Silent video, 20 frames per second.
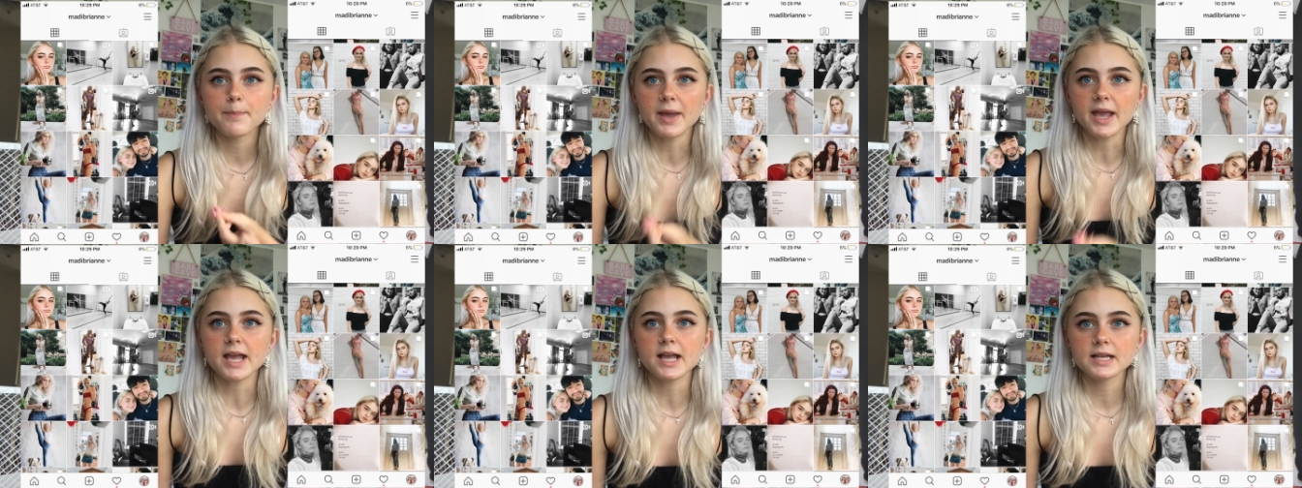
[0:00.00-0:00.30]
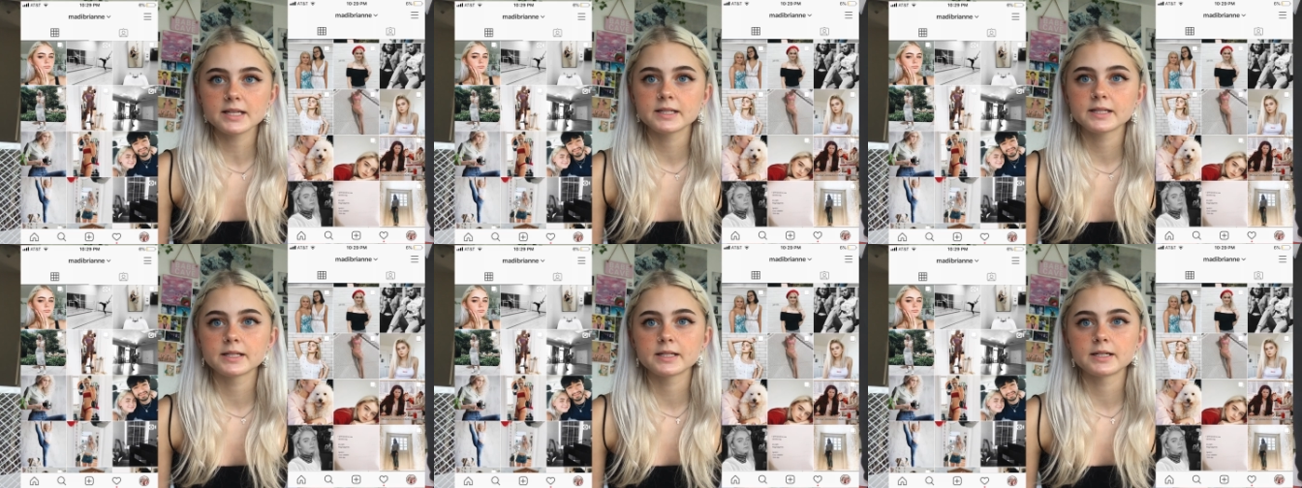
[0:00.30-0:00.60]

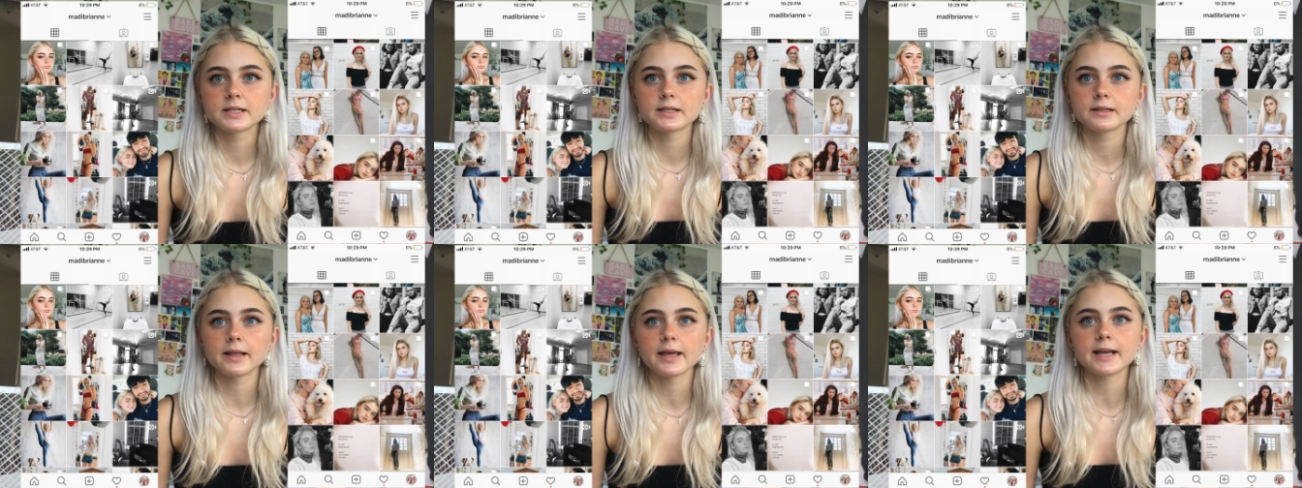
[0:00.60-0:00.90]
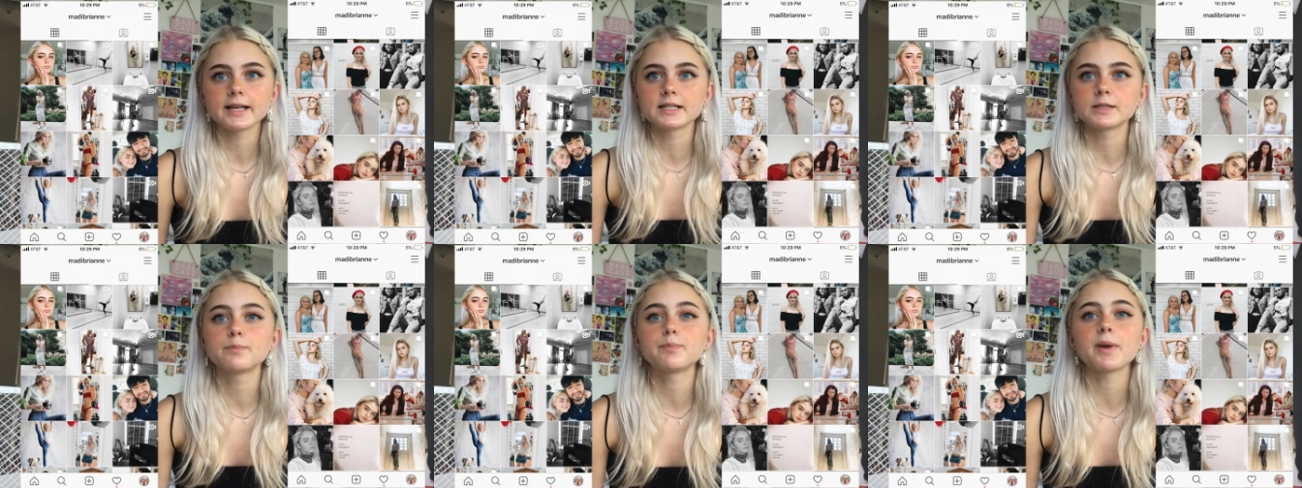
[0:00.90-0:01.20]
based.
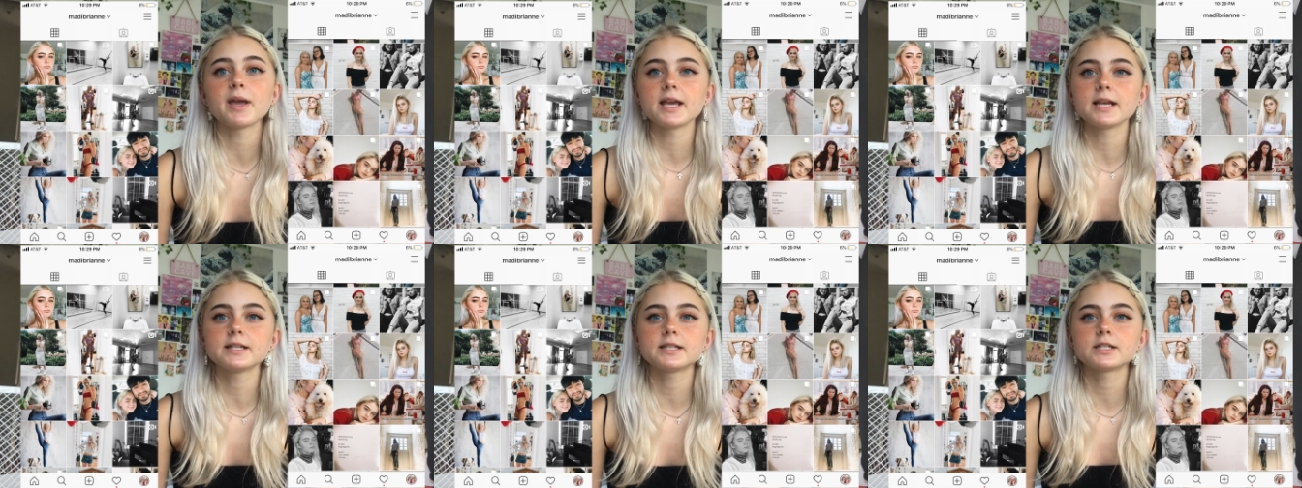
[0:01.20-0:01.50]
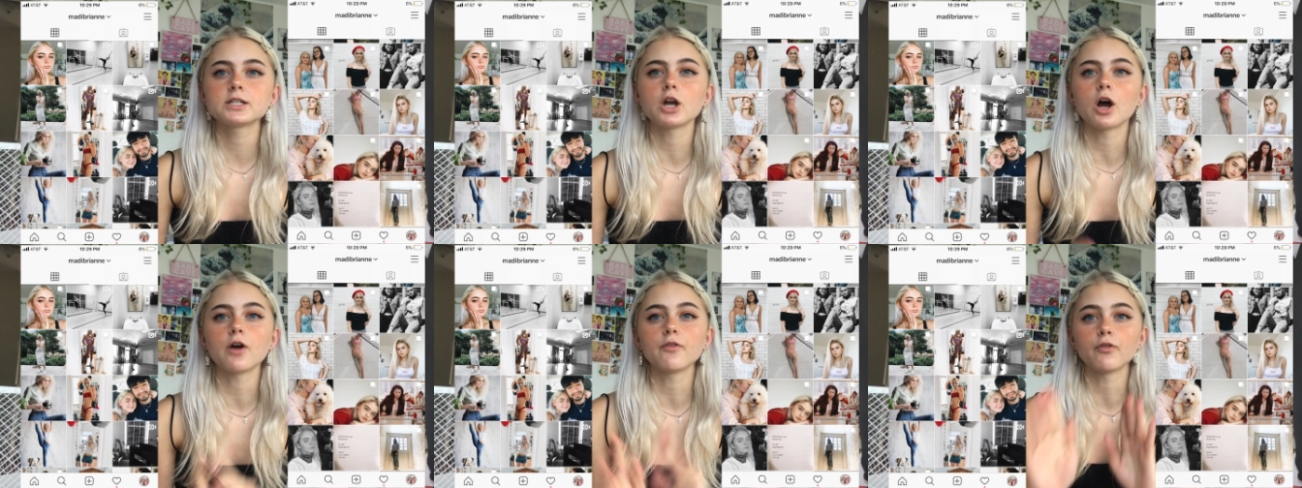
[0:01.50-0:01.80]
Like, it's
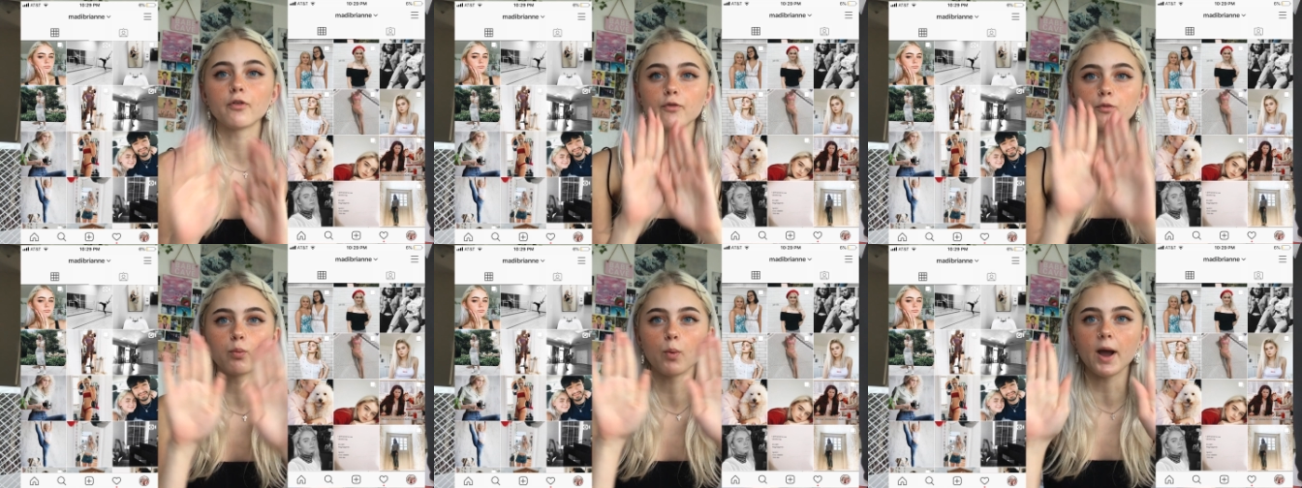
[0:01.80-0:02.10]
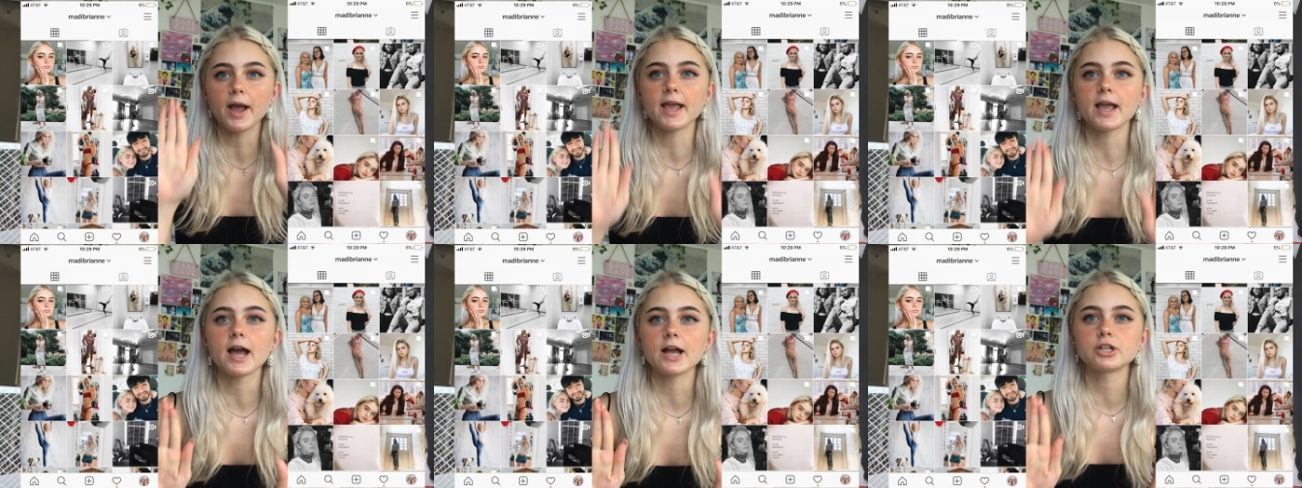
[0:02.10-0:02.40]
based off of
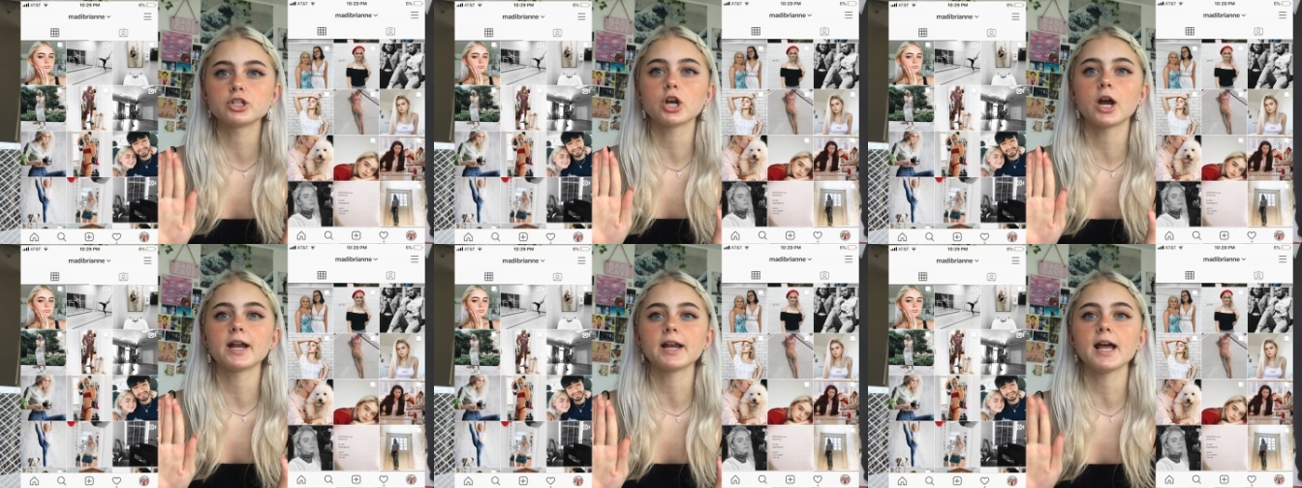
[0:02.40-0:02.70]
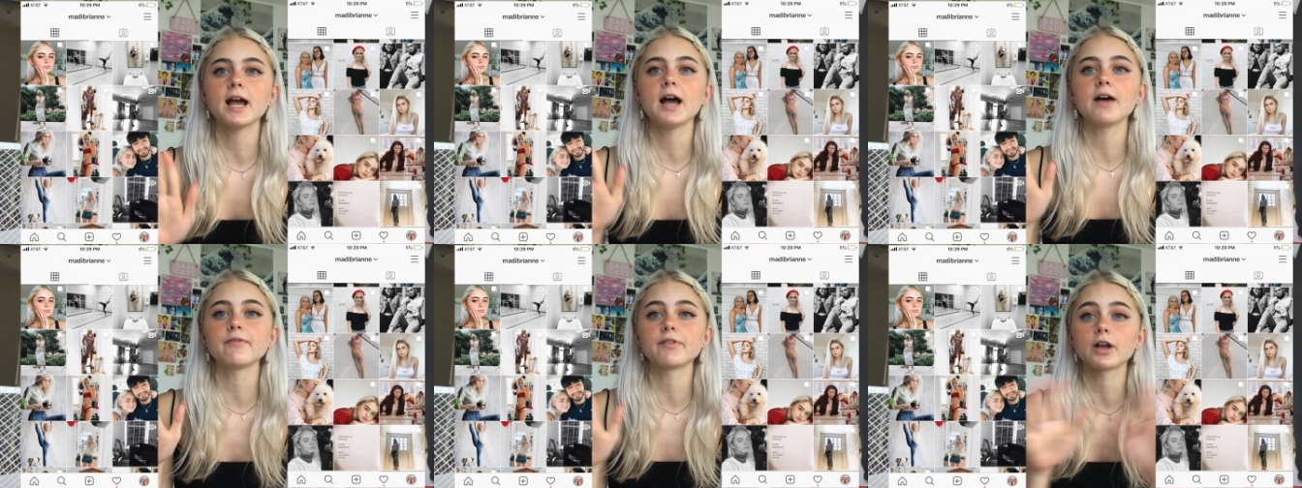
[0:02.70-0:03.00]
white. I try to
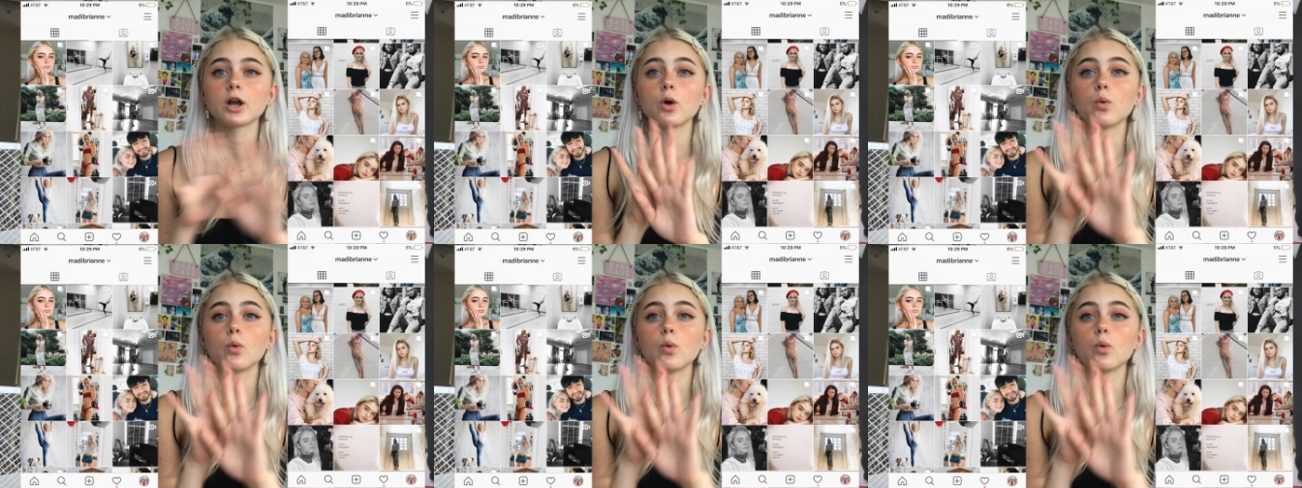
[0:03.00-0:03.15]
have like a